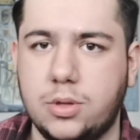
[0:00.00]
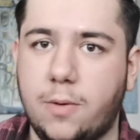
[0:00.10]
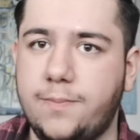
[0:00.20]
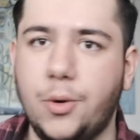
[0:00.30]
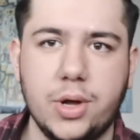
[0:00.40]

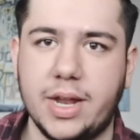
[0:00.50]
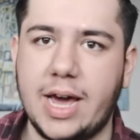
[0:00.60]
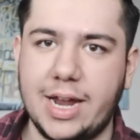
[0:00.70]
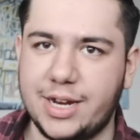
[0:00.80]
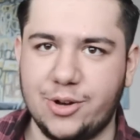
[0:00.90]
the fuck?
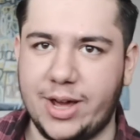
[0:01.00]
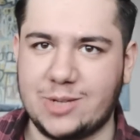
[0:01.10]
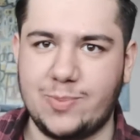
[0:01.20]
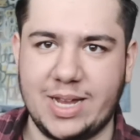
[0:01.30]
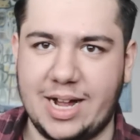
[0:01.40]
Like I did not
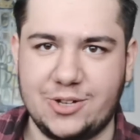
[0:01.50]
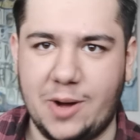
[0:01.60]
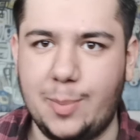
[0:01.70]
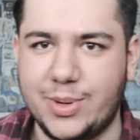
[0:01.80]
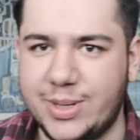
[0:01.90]
expect that to
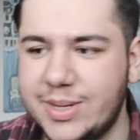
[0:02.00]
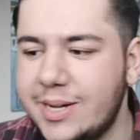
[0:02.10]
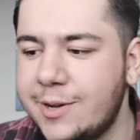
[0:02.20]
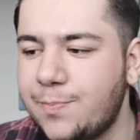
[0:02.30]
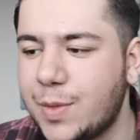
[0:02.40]
happen.
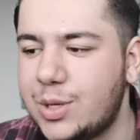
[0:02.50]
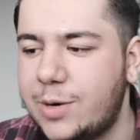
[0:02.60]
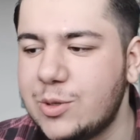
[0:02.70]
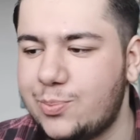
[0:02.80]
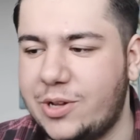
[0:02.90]
So
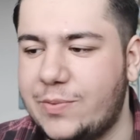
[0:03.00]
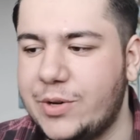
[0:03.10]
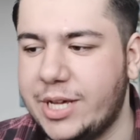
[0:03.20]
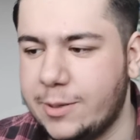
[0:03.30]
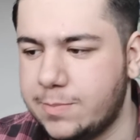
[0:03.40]
that was pretty
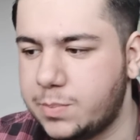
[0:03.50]
funny.